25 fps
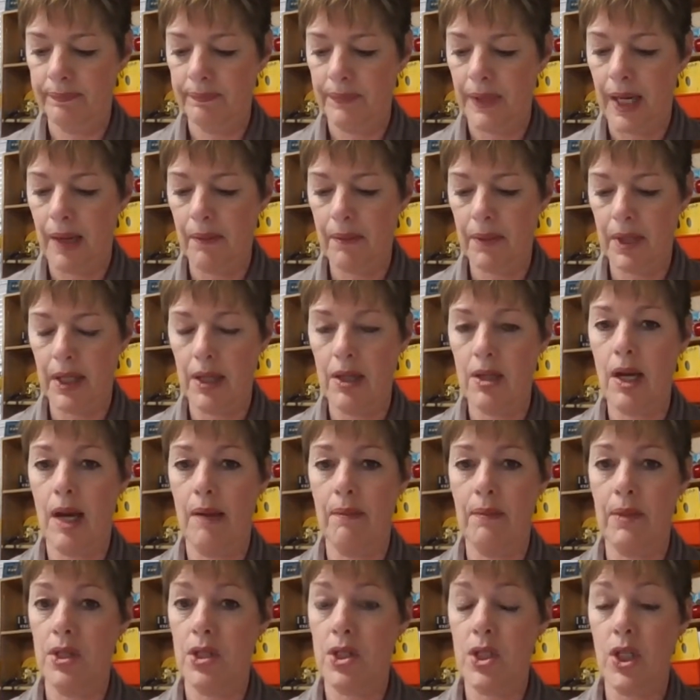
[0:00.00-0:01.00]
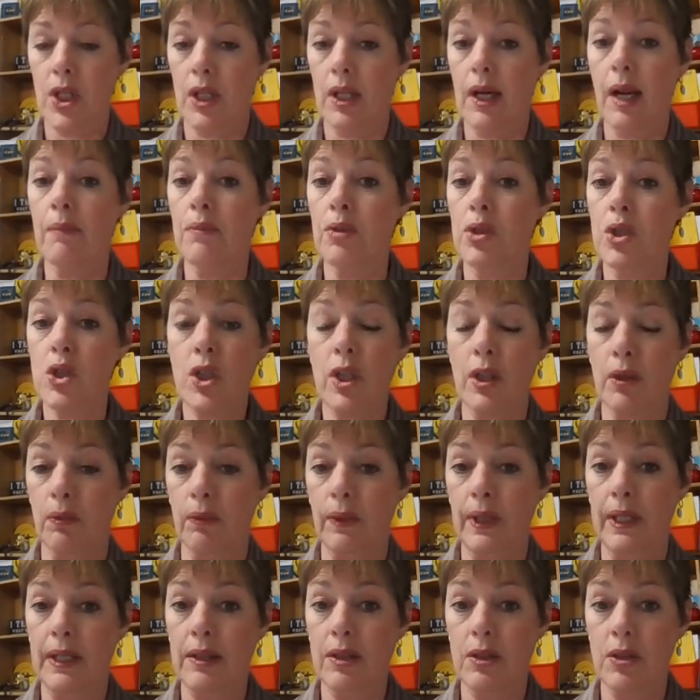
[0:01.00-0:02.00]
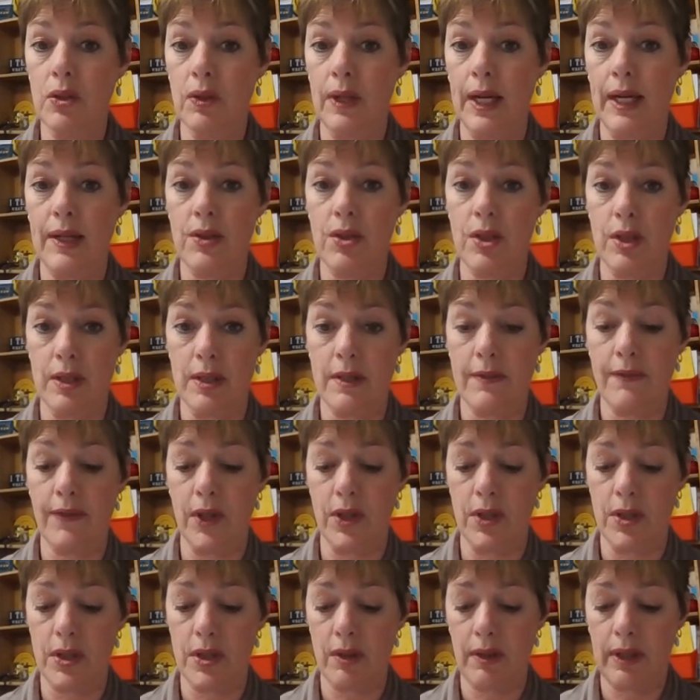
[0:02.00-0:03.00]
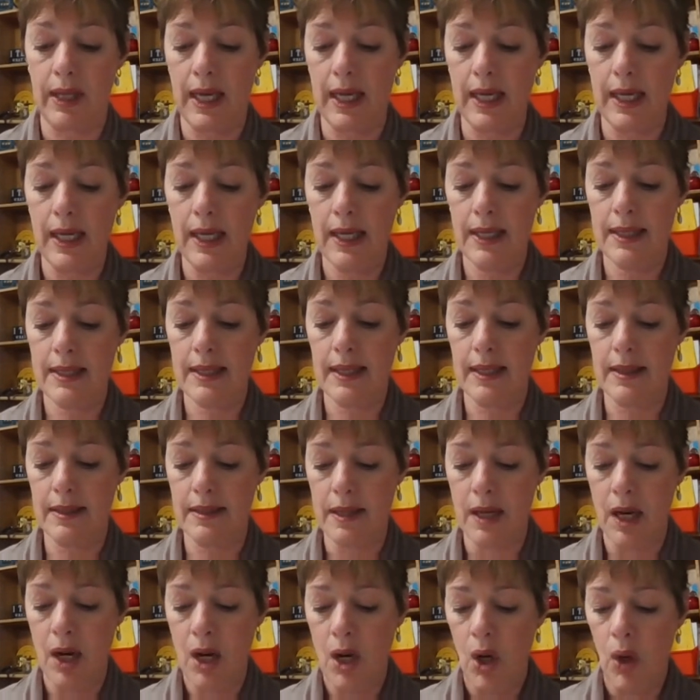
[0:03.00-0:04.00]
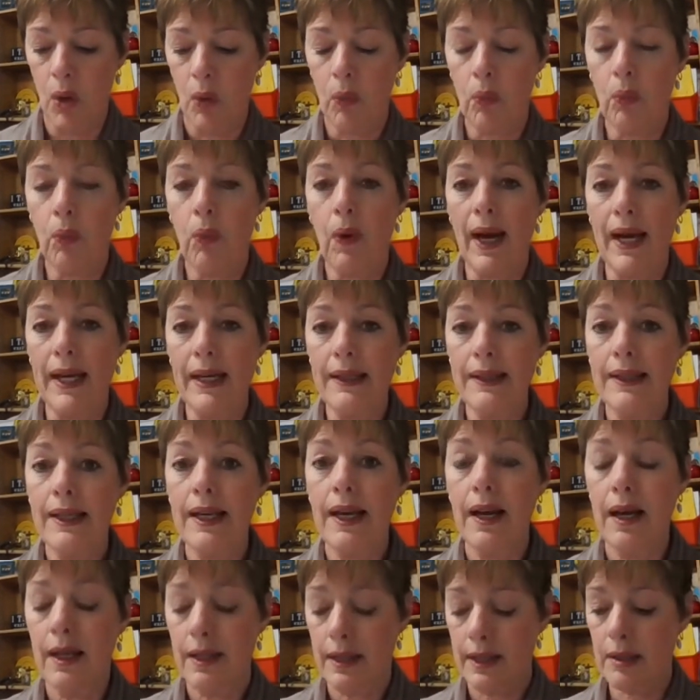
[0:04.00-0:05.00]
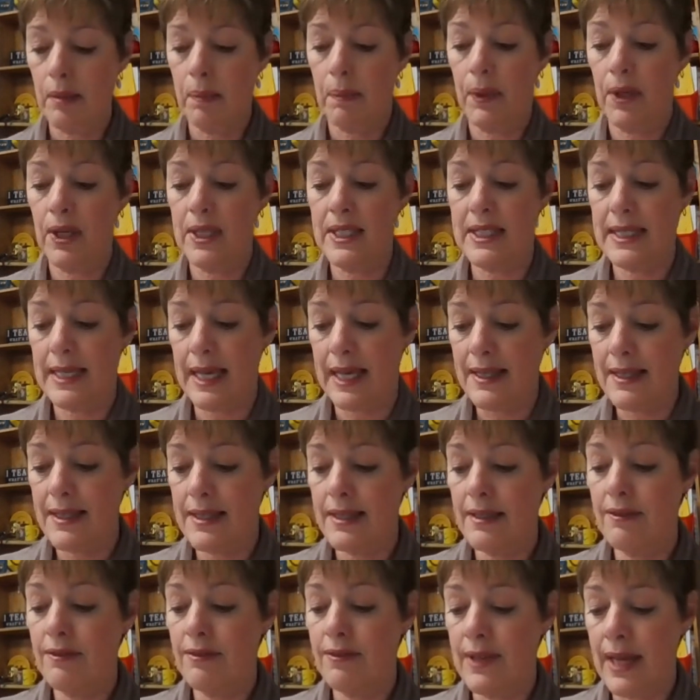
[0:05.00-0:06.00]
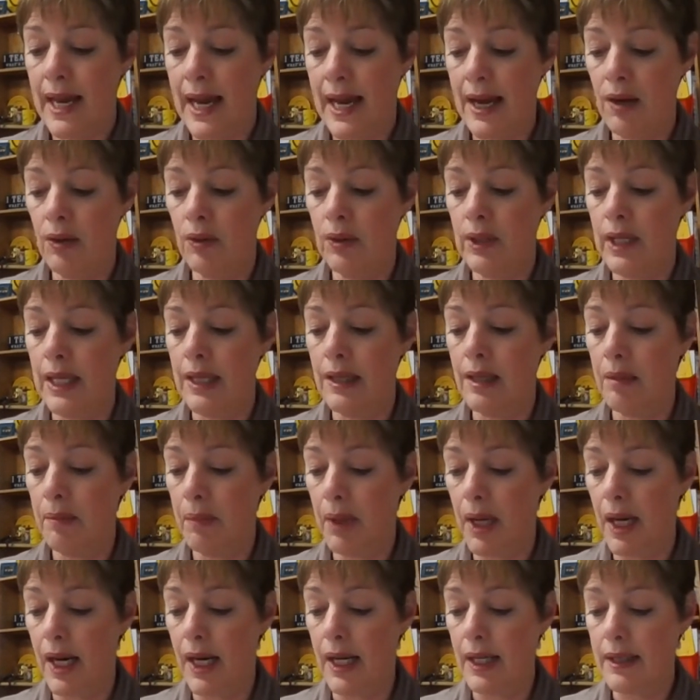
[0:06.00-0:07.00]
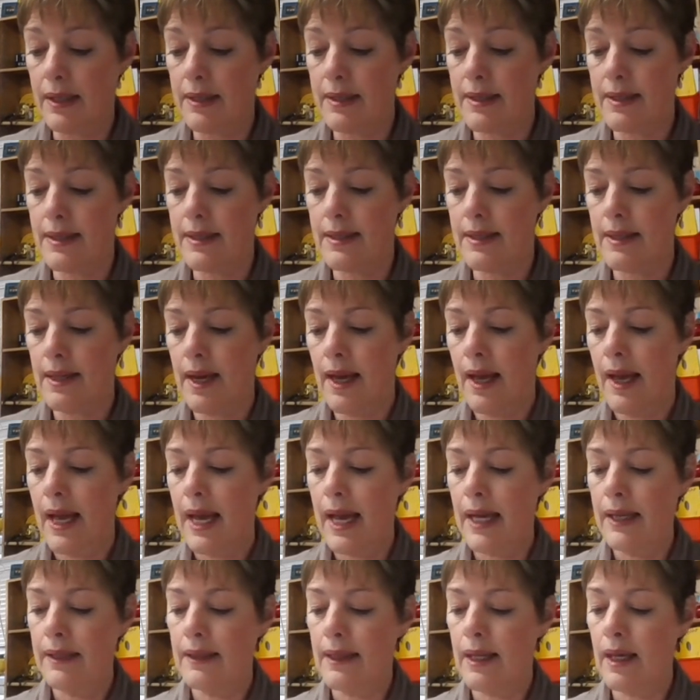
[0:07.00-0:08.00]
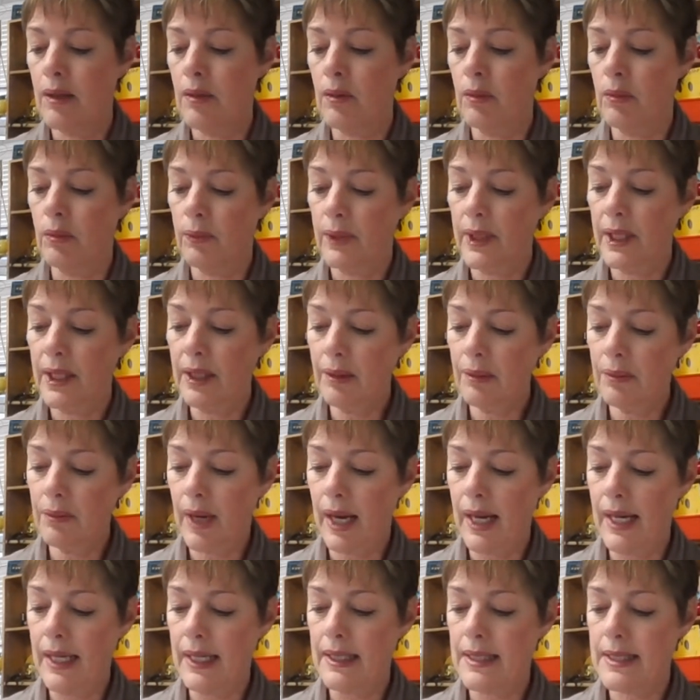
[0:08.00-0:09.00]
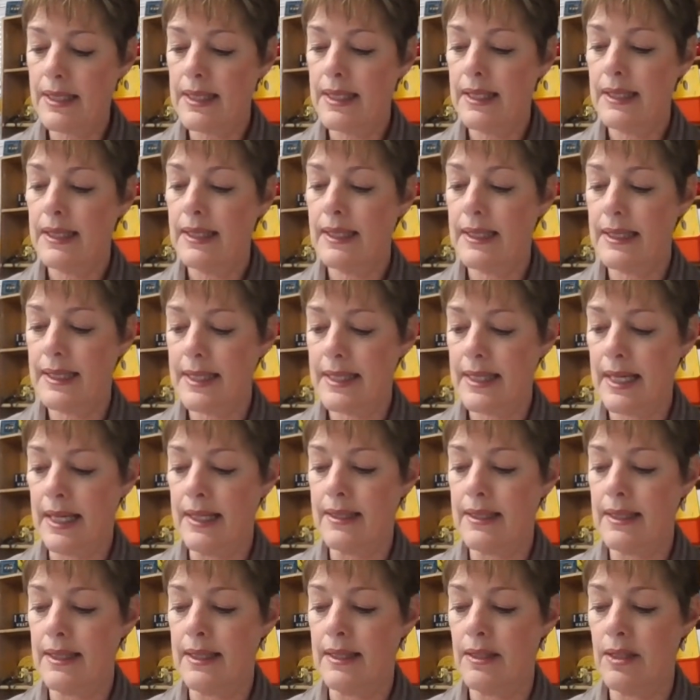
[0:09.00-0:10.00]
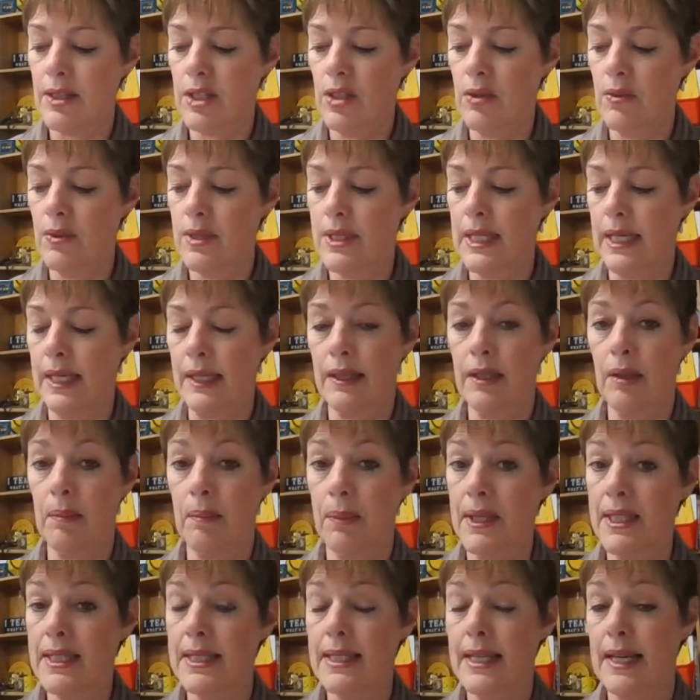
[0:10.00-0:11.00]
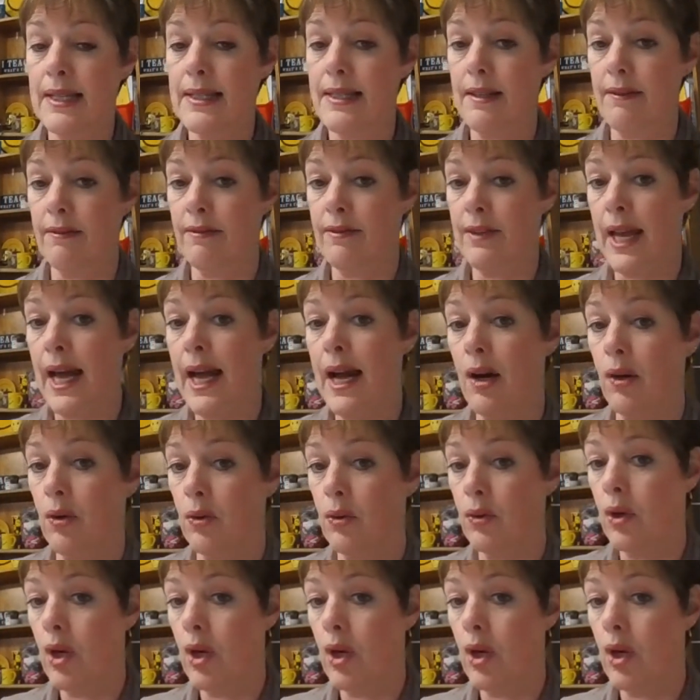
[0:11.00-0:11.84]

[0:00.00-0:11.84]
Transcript: I'm just gonna read the directions first. Okay, it says write the possessive noun in the box and then rewrite the sentence using the possessive noun.